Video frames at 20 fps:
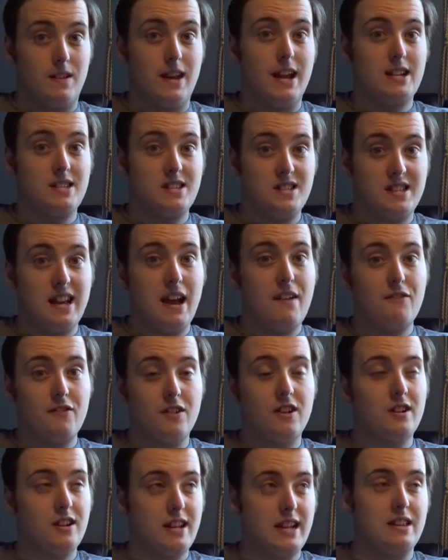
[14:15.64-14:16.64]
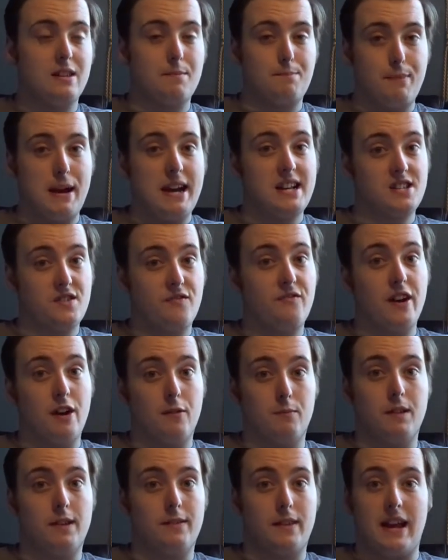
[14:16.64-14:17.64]
It's definitely the best
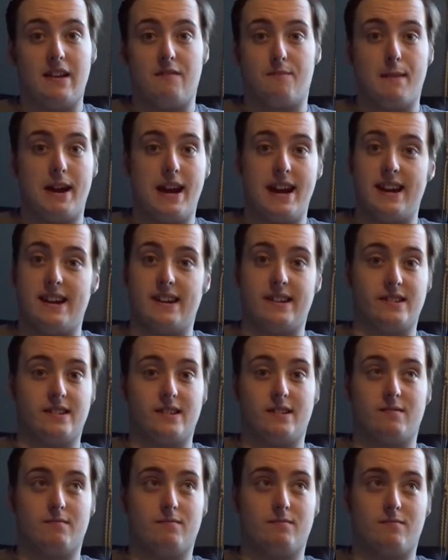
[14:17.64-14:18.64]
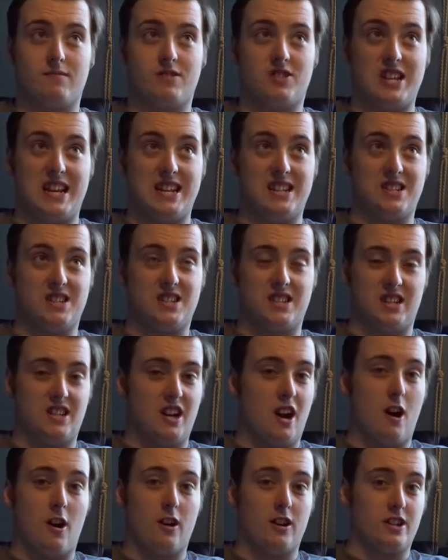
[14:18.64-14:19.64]
film that they've made since The
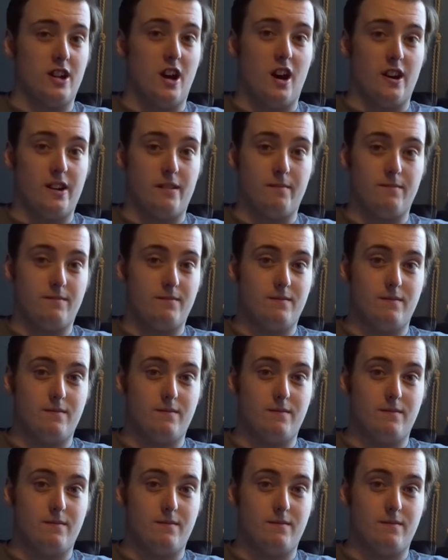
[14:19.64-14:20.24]
Dark Knight.